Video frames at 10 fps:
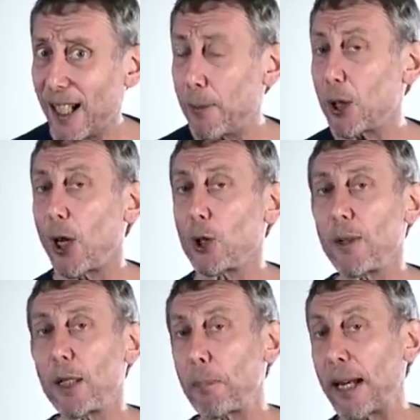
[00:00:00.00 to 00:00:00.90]
He was going
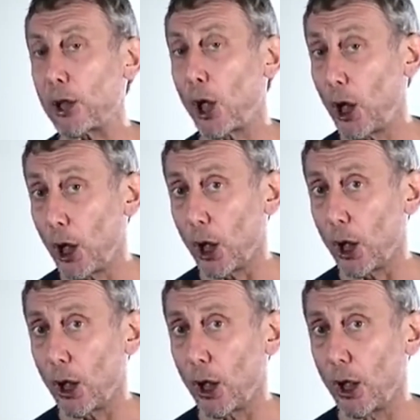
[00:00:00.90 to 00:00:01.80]
to inspect
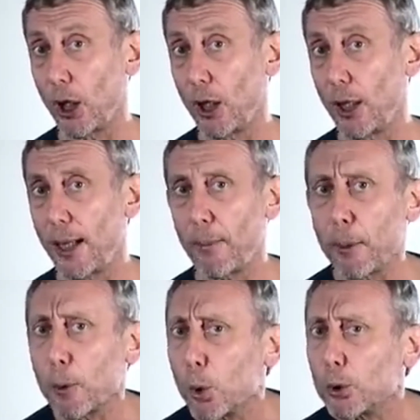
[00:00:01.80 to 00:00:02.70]
her, and
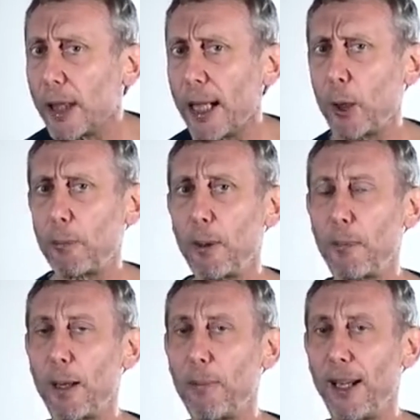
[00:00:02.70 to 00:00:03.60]
we were all to help her
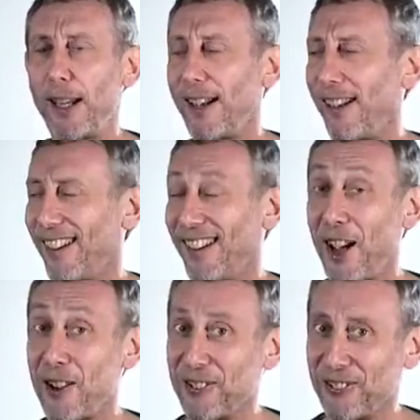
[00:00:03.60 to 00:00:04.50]
by being
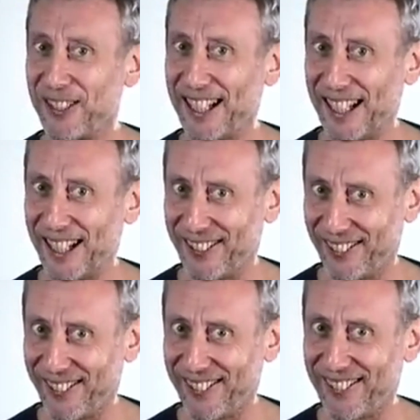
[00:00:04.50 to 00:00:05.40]
really
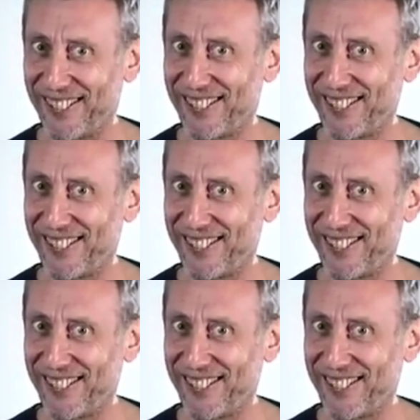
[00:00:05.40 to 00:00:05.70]
good